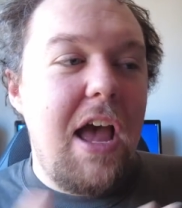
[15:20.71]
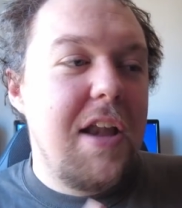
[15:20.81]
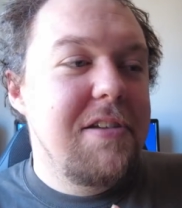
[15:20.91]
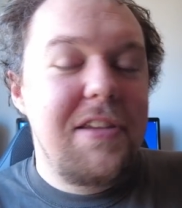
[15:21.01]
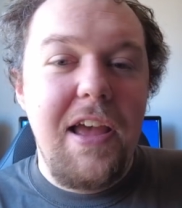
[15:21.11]

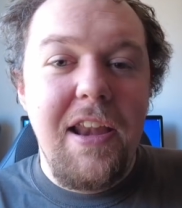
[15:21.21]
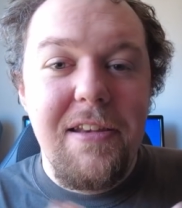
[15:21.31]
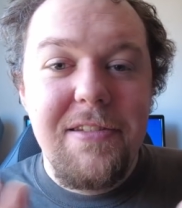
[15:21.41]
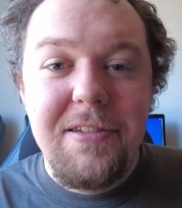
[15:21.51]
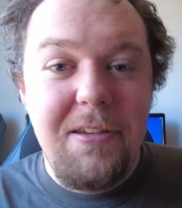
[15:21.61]

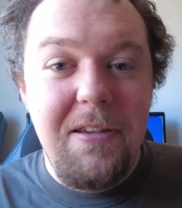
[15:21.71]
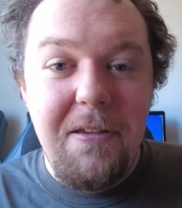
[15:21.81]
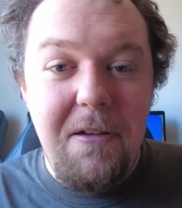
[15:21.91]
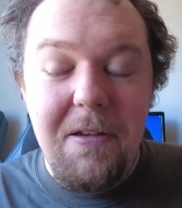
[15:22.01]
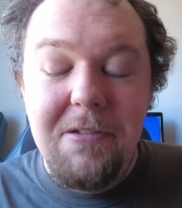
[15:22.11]
and
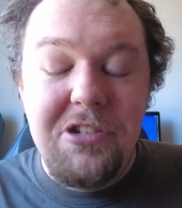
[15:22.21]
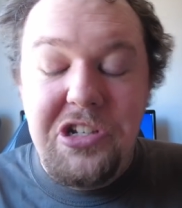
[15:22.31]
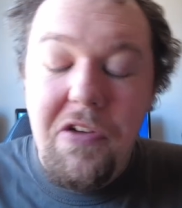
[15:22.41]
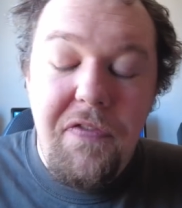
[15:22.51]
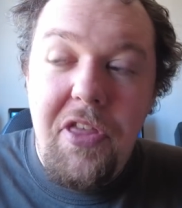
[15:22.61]

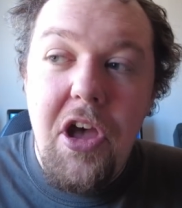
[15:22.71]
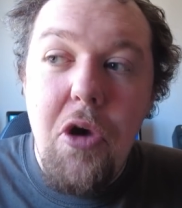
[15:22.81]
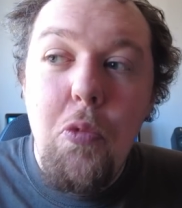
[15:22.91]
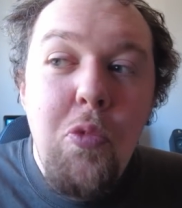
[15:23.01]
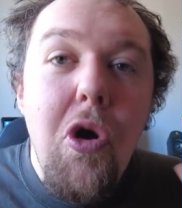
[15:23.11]
stuff
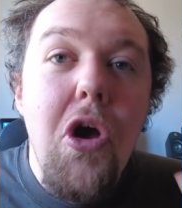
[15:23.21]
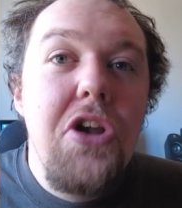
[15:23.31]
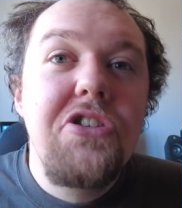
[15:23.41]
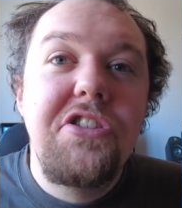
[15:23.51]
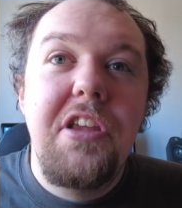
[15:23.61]
that
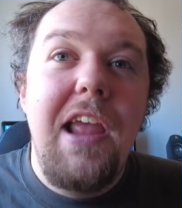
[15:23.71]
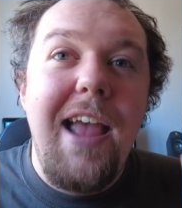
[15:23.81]
weren't